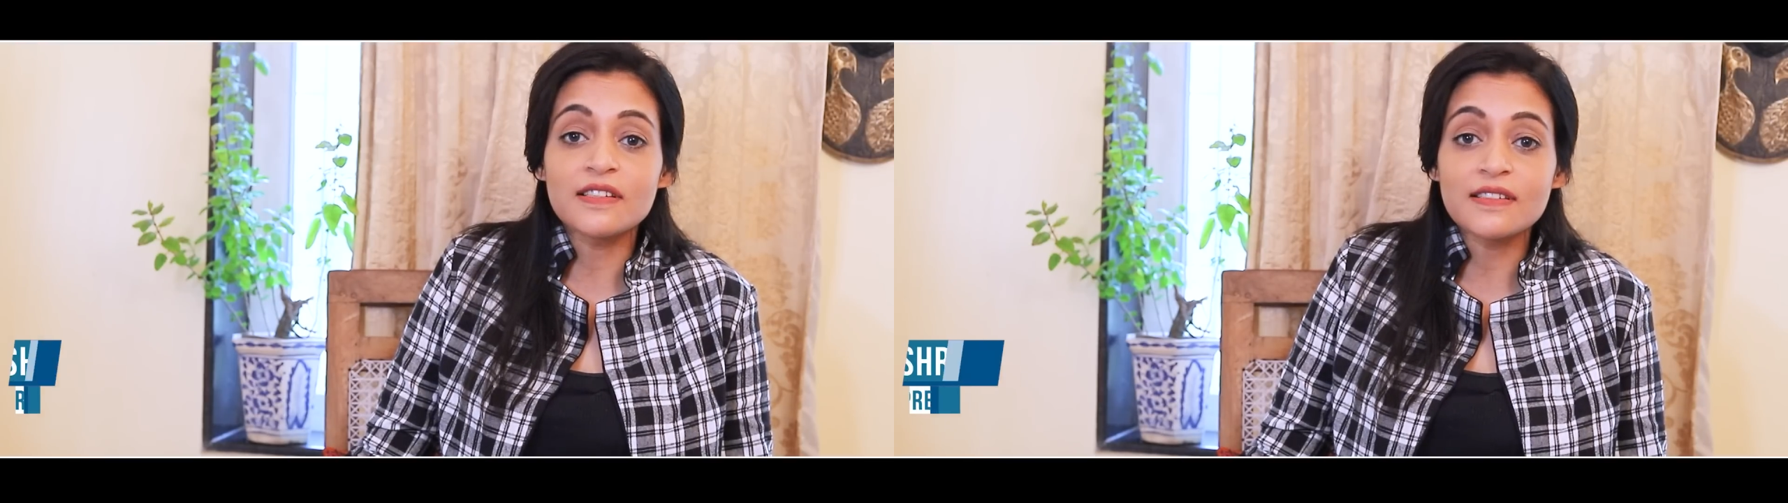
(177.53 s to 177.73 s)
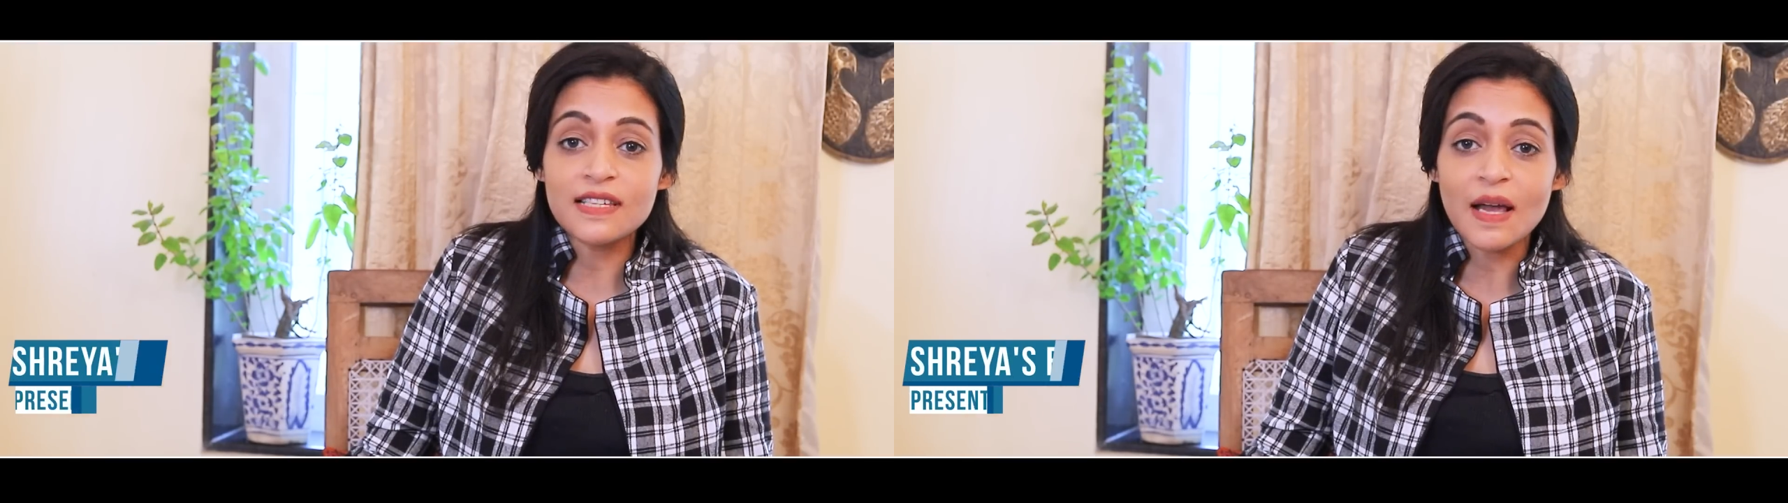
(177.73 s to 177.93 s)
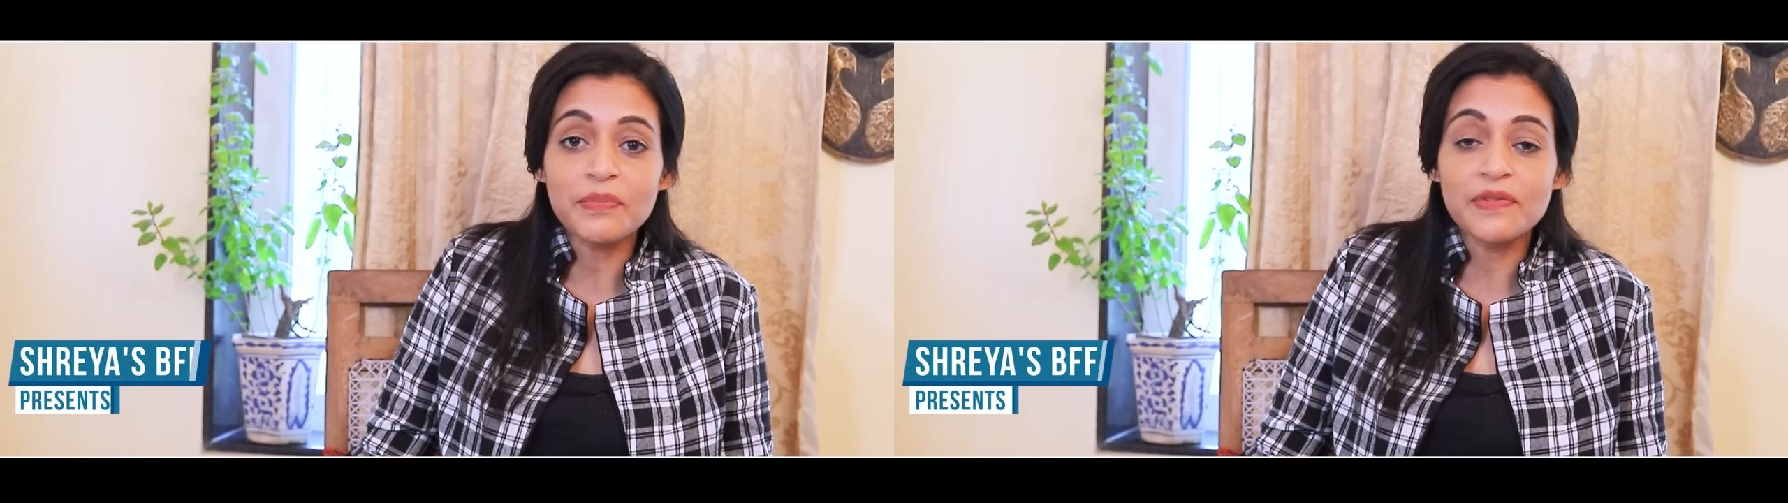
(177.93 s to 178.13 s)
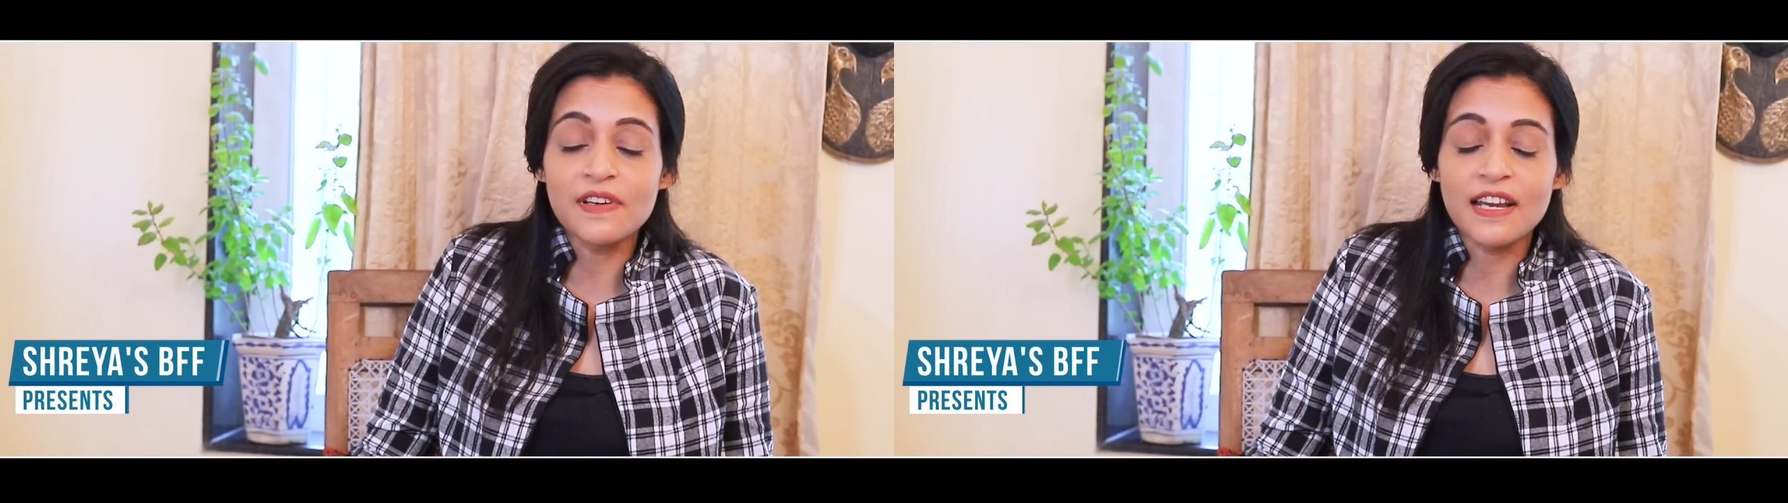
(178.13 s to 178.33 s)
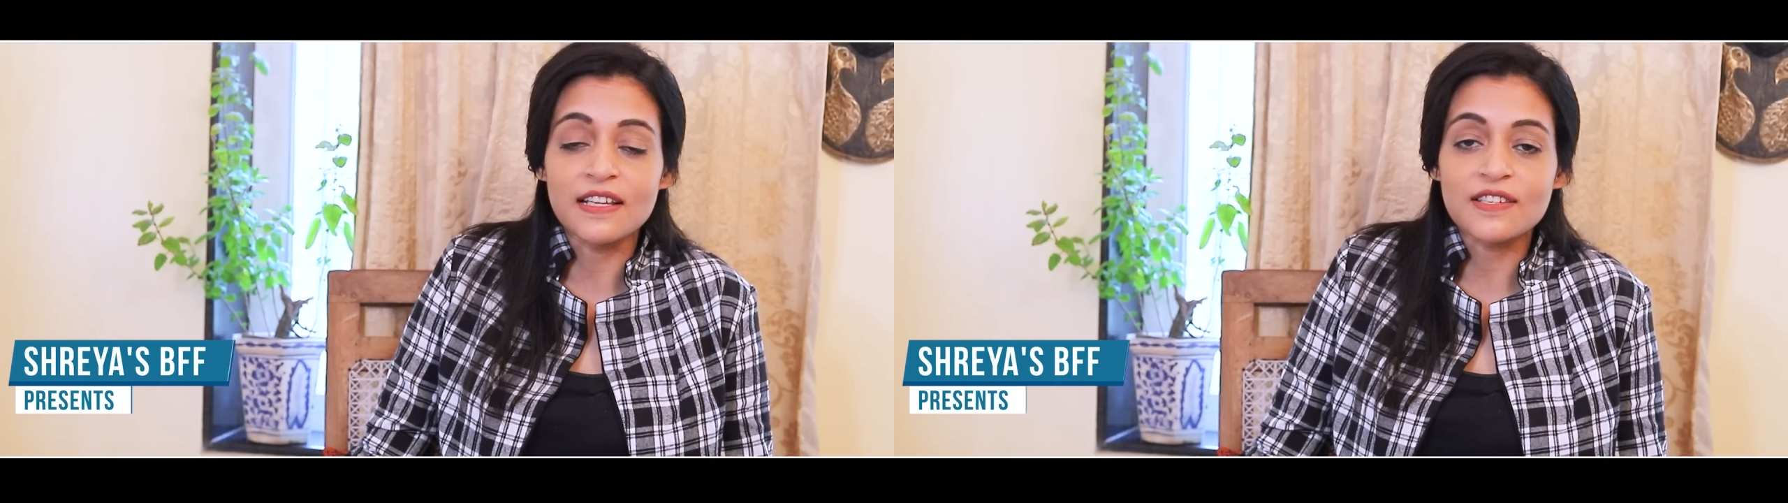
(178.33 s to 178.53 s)

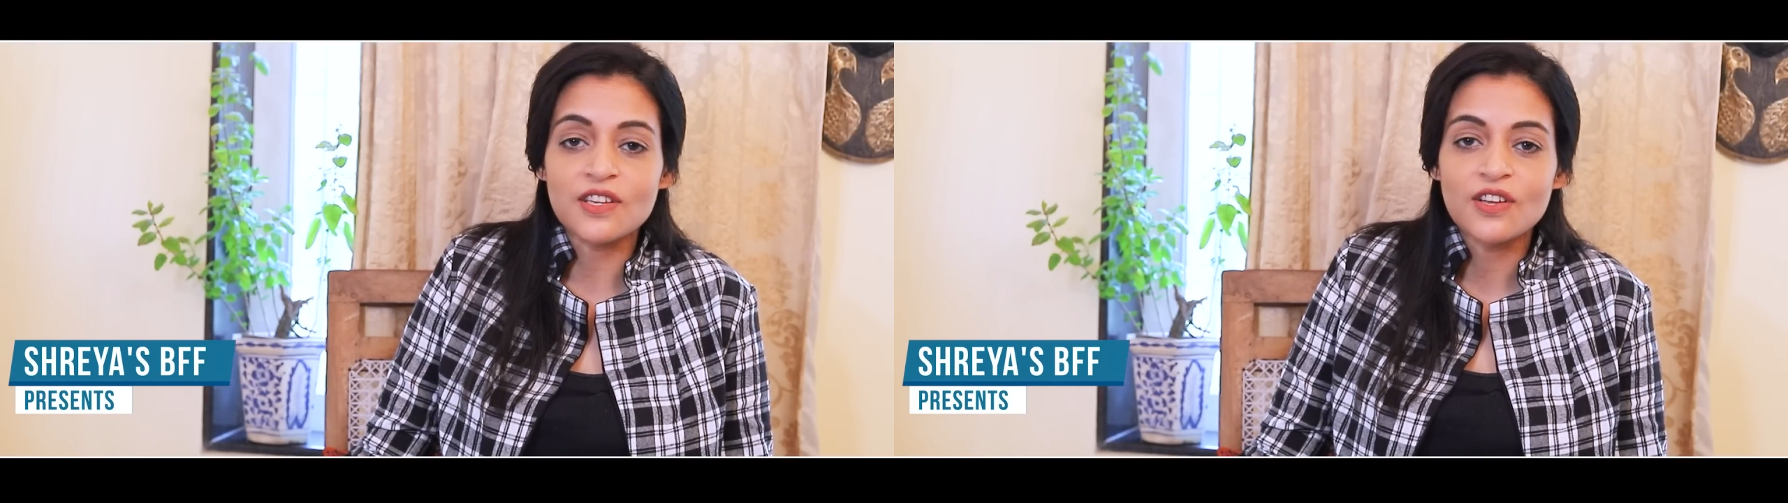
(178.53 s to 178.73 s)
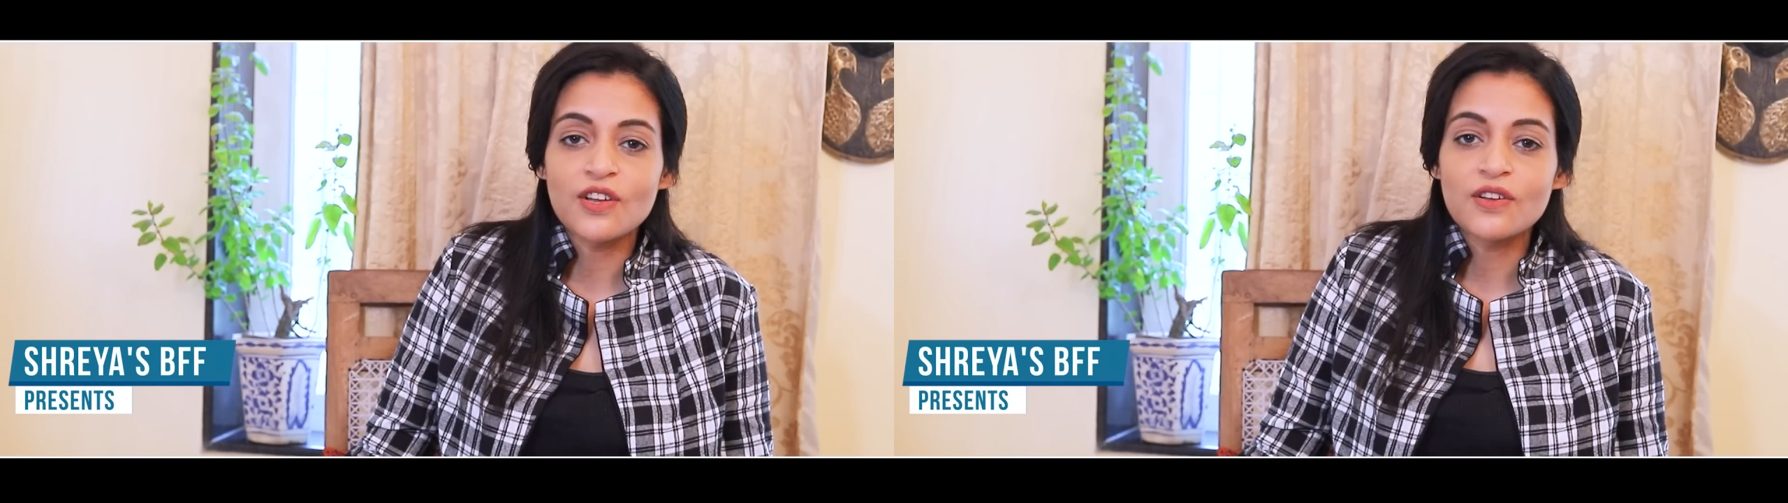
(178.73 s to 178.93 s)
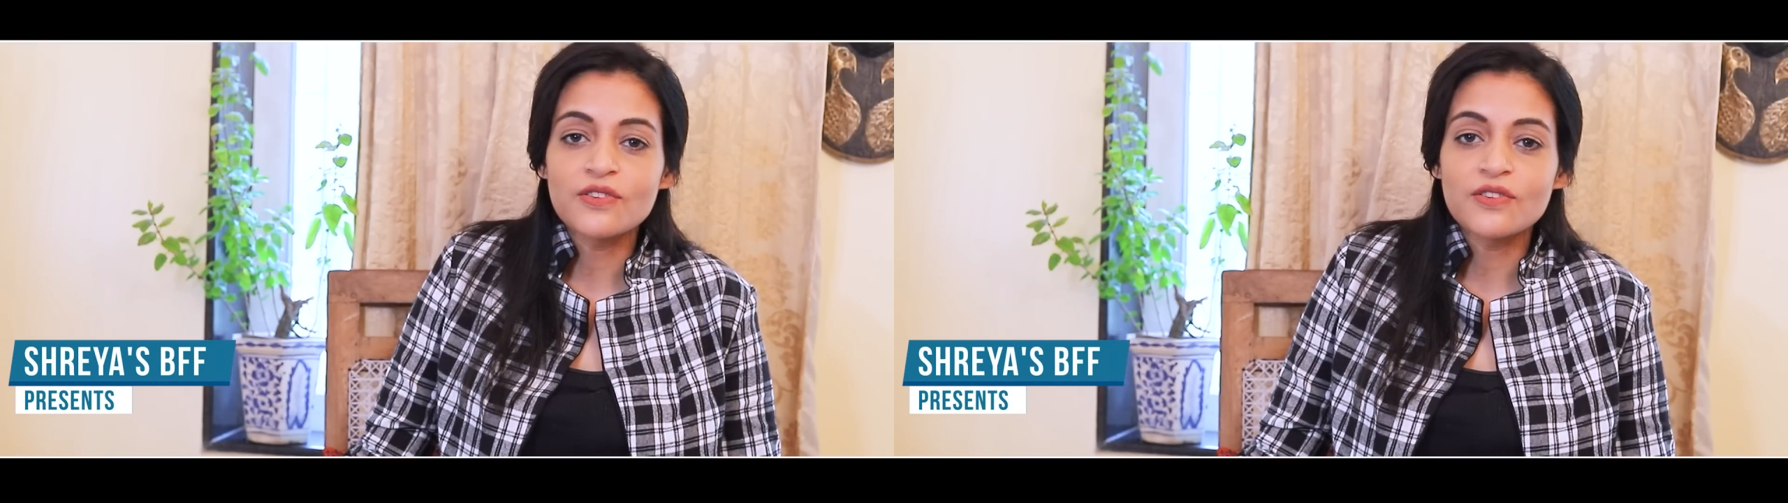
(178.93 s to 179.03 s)
suppleness.